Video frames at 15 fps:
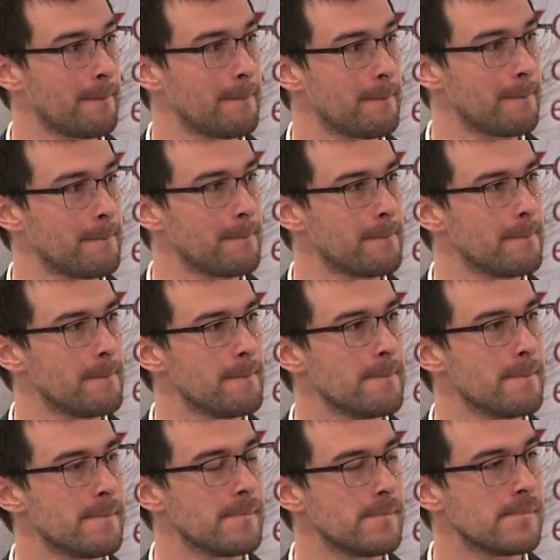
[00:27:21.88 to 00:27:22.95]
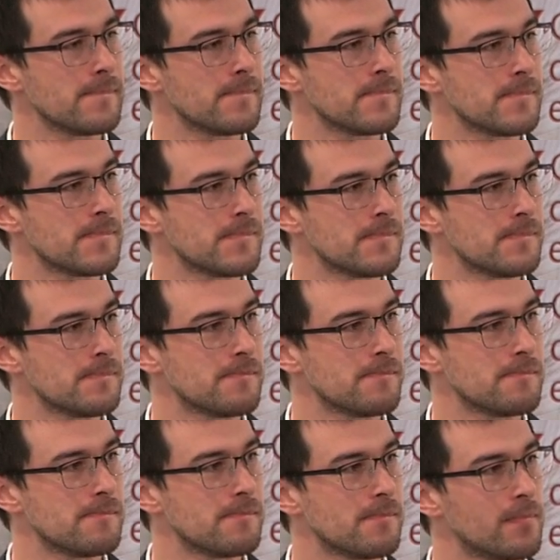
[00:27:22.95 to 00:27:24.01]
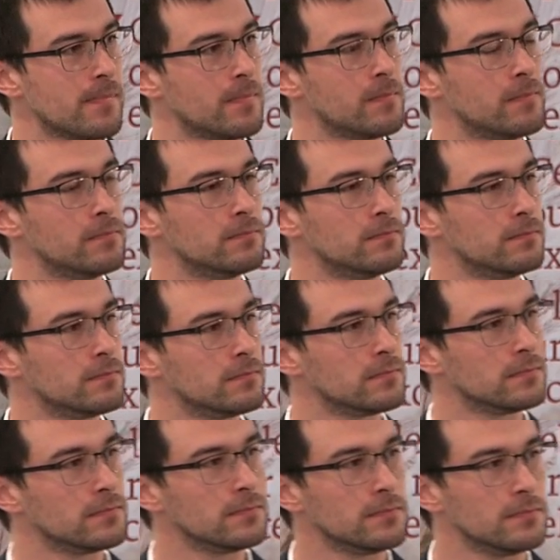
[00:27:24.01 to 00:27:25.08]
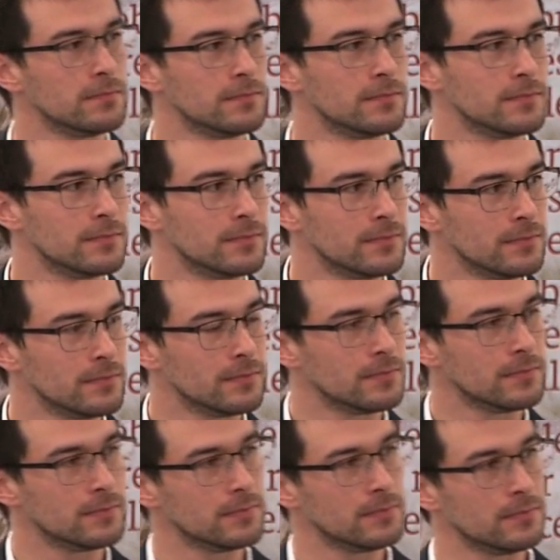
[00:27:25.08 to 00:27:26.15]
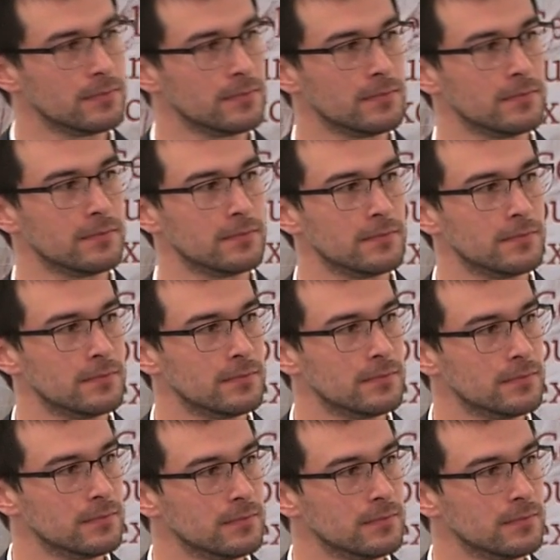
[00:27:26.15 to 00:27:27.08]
Nothing is said.